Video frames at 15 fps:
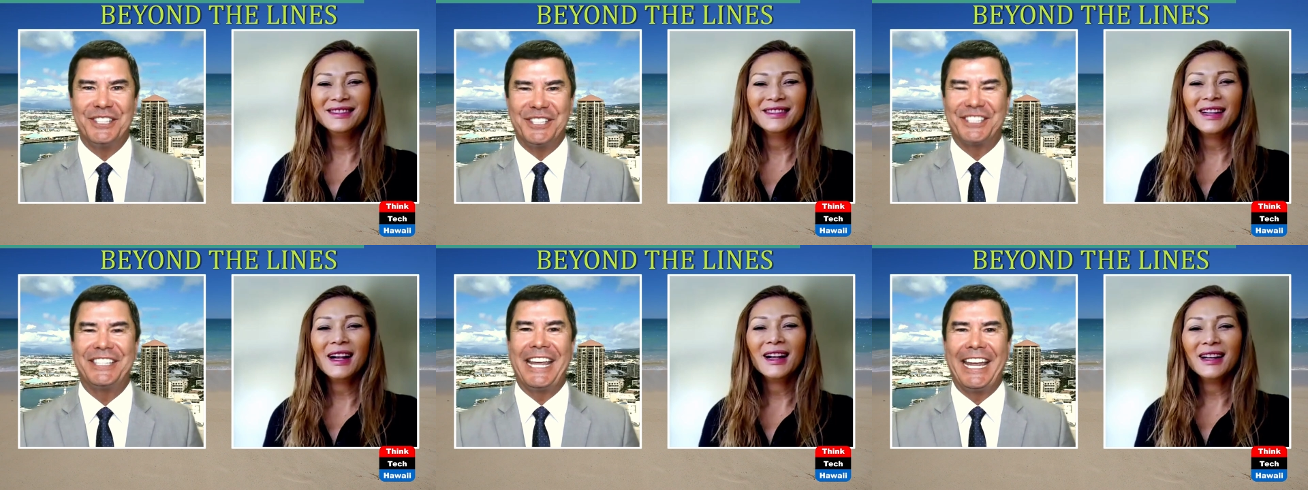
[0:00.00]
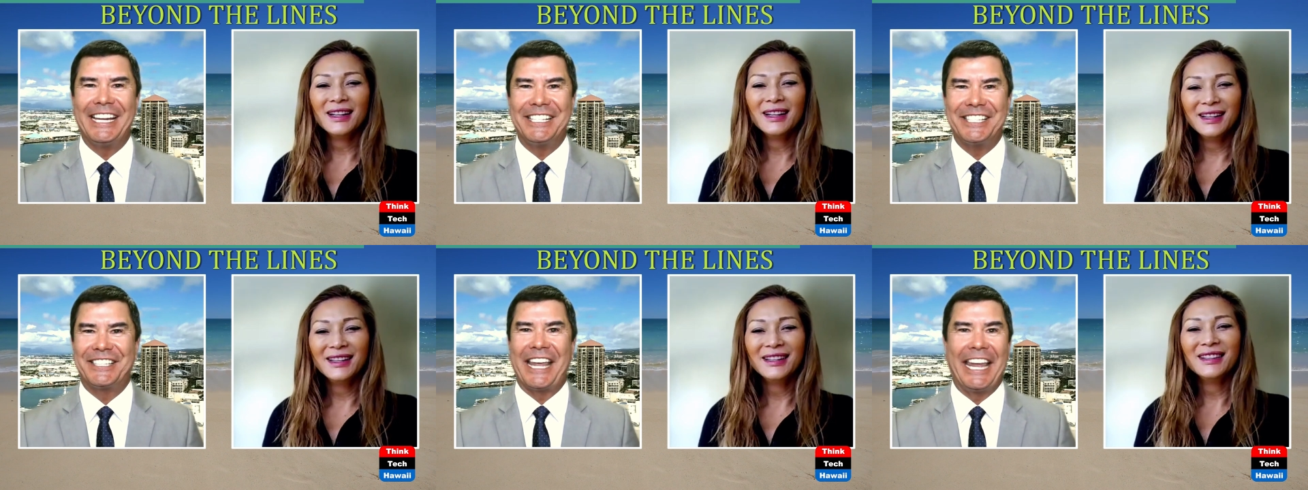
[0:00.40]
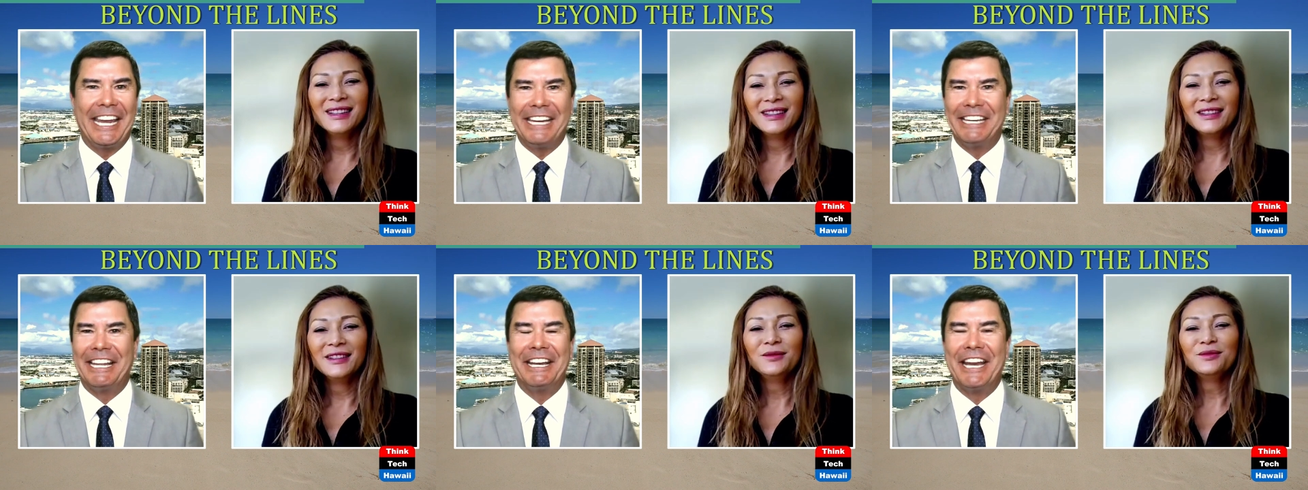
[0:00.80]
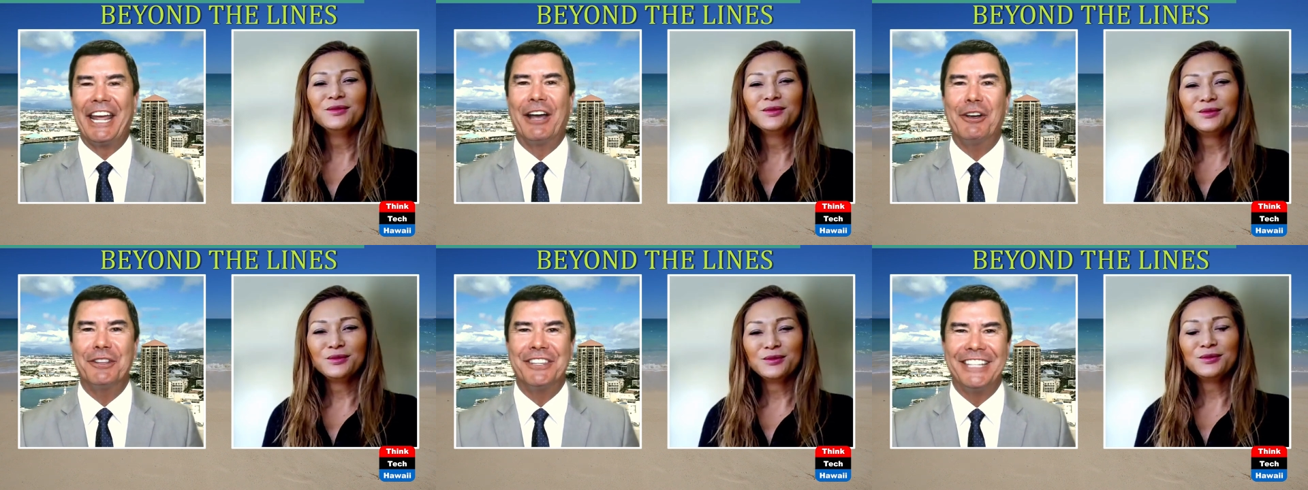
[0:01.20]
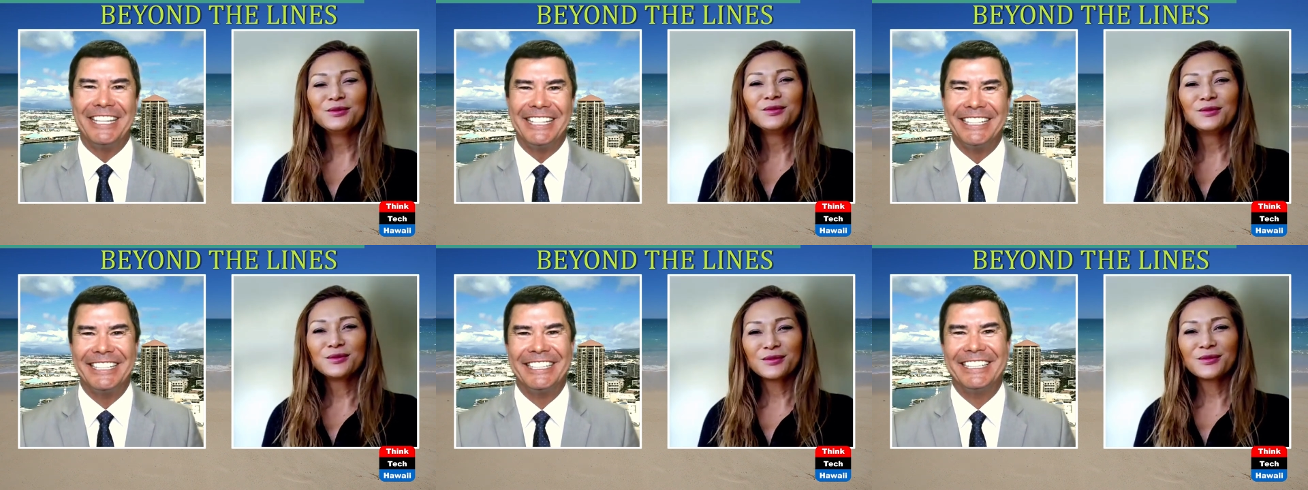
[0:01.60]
Speaker 1: to stay sane and healthy?